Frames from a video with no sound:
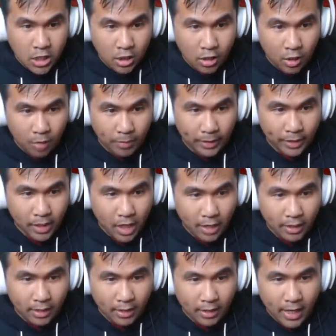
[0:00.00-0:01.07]
Oh my god.
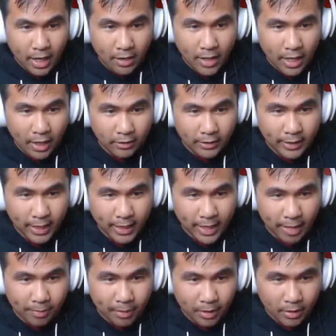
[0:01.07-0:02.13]
How the hell did that
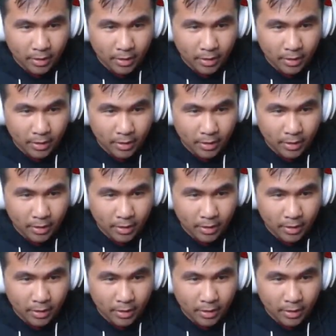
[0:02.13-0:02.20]
happen?